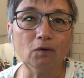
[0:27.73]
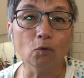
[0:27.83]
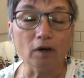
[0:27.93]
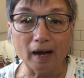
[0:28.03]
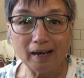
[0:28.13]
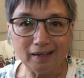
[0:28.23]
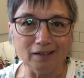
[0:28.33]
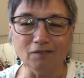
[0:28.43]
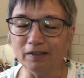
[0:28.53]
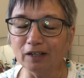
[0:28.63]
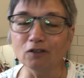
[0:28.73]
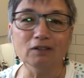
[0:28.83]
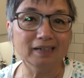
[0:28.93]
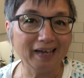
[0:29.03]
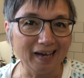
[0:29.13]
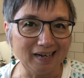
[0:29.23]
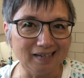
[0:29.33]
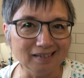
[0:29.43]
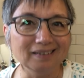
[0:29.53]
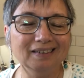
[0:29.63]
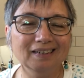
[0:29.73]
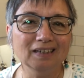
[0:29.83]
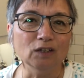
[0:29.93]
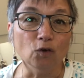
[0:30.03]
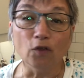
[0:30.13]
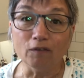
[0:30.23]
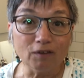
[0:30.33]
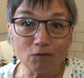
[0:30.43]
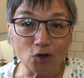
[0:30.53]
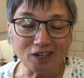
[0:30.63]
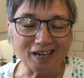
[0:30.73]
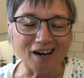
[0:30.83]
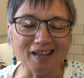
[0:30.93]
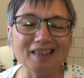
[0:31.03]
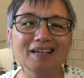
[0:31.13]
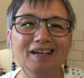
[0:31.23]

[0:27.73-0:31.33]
where I live here in Canada, north of the 49th,